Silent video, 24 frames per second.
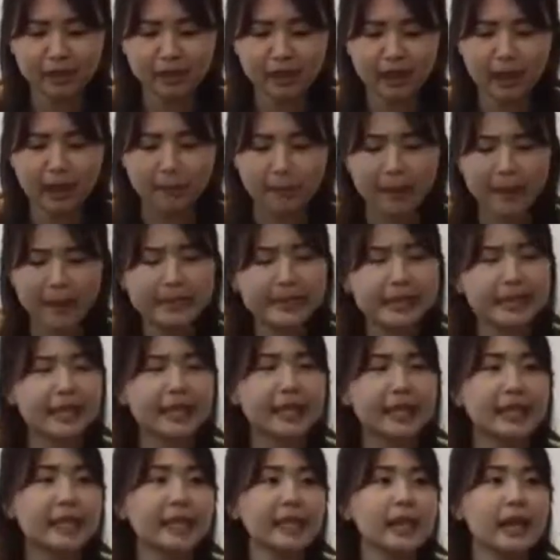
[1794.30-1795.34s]
uh,
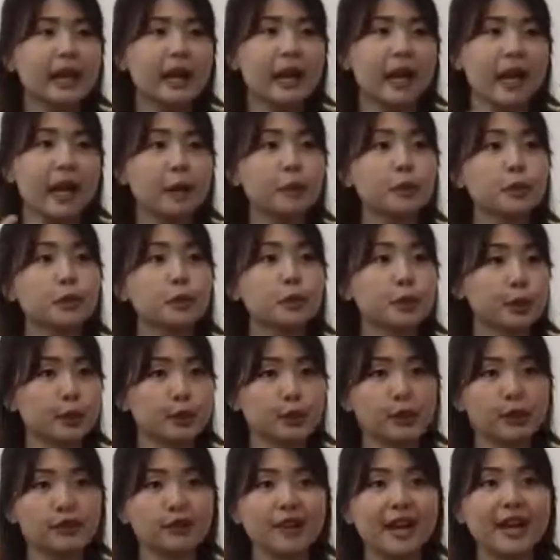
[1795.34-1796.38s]
basically uh, help to
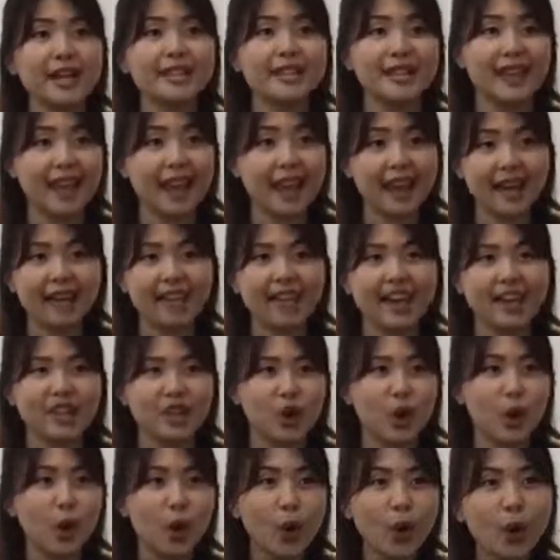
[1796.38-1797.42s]
purify the air at
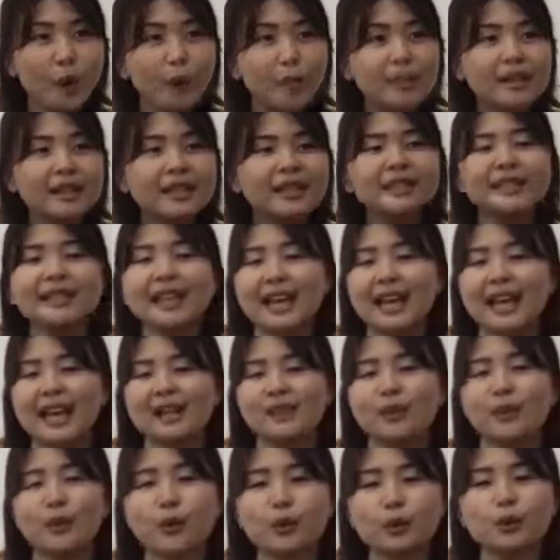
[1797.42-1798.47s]
your home
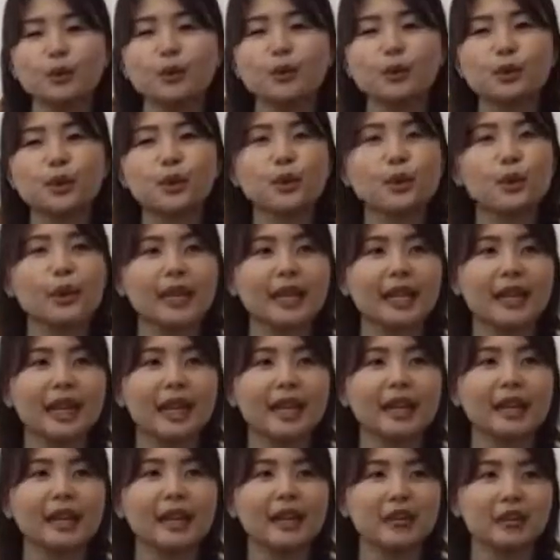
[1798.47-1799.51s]
and also it
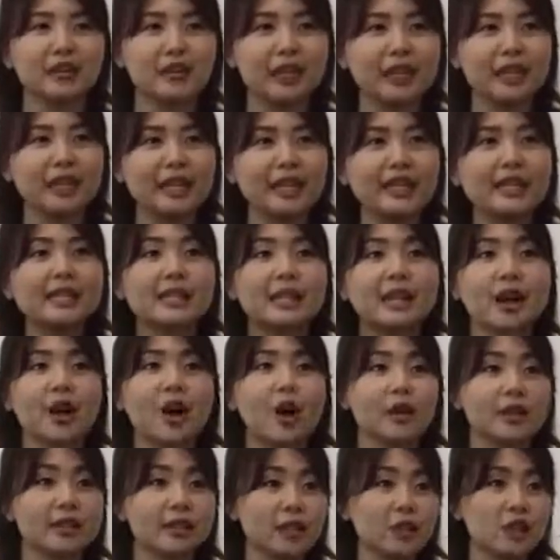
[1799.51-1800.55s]
can uh, release uh,
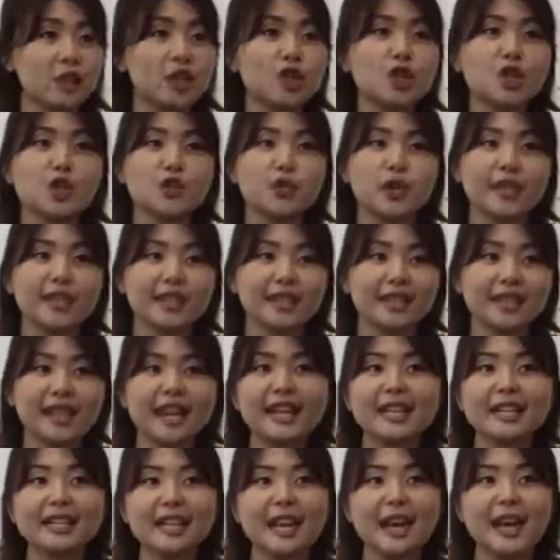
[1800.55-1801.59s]
oxygen during the
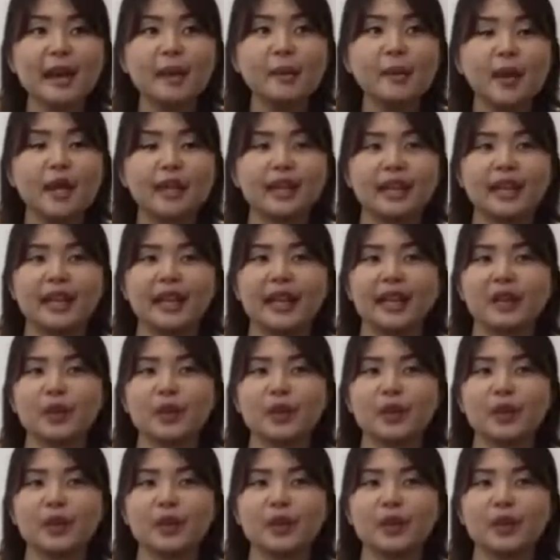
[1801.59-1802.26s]
nighttime and it can